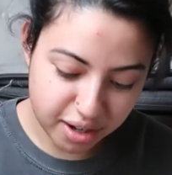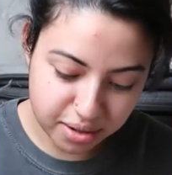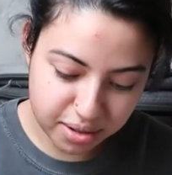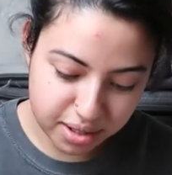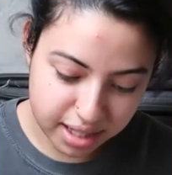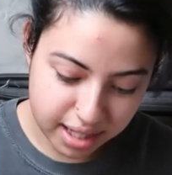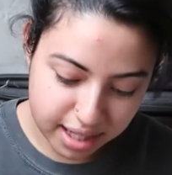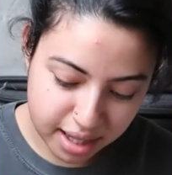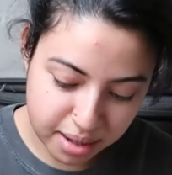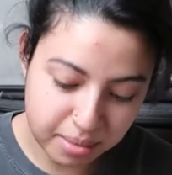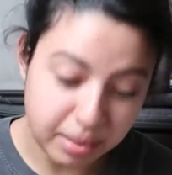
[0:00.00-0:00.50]
go
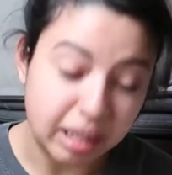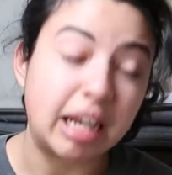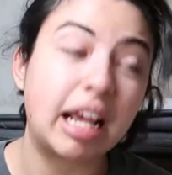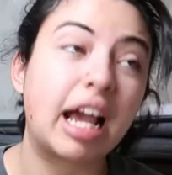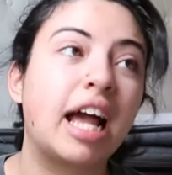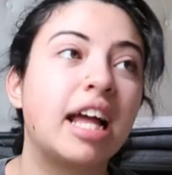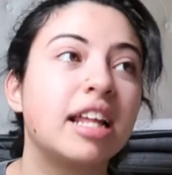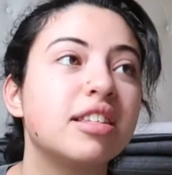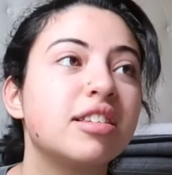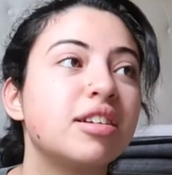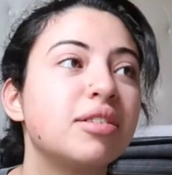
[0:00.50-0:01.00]
see them in
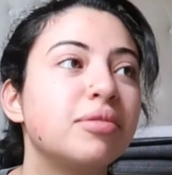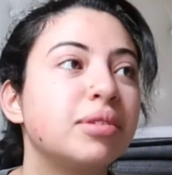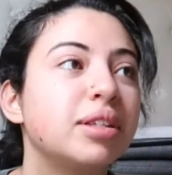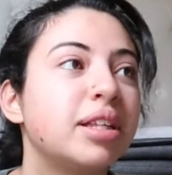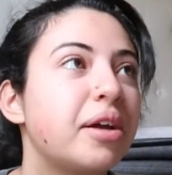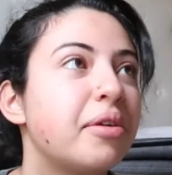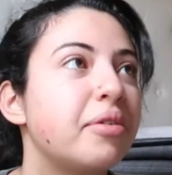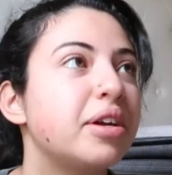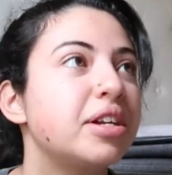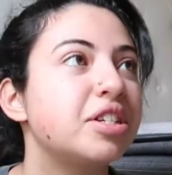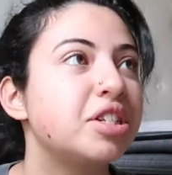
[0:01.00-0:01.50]
concert when
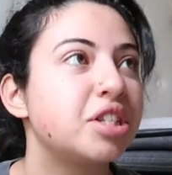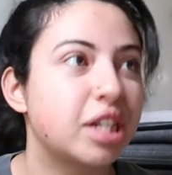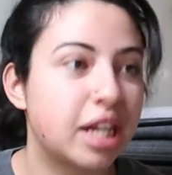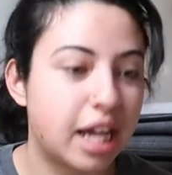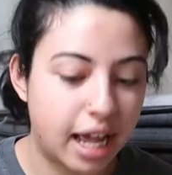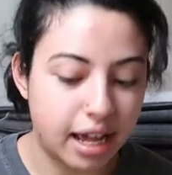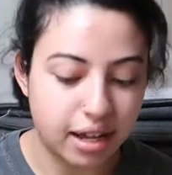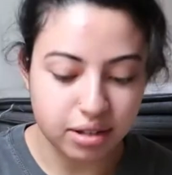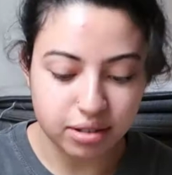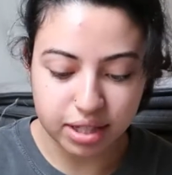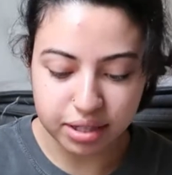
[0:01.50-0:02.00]
they were in
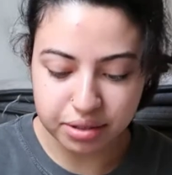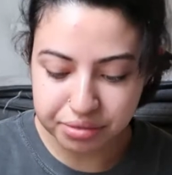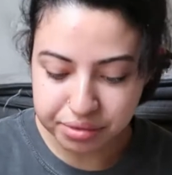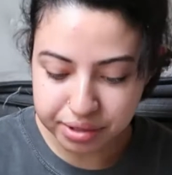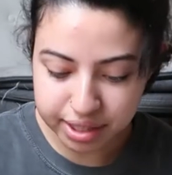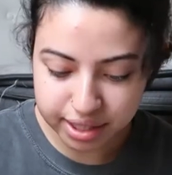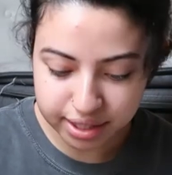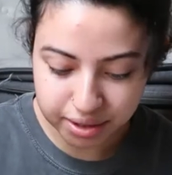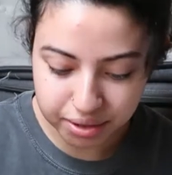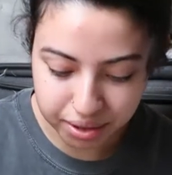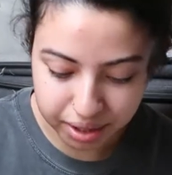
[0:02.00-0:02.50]
Chicago. They
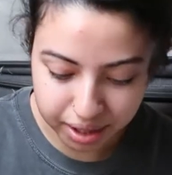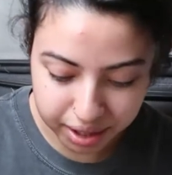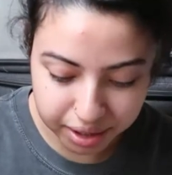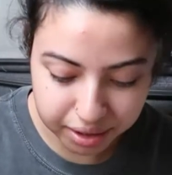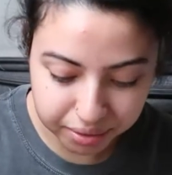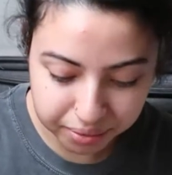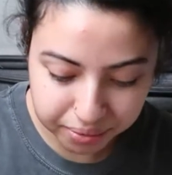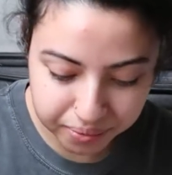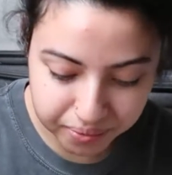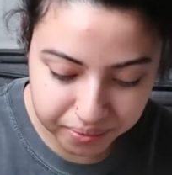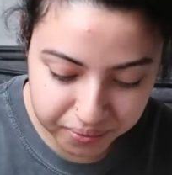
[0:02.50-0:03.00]
were so good.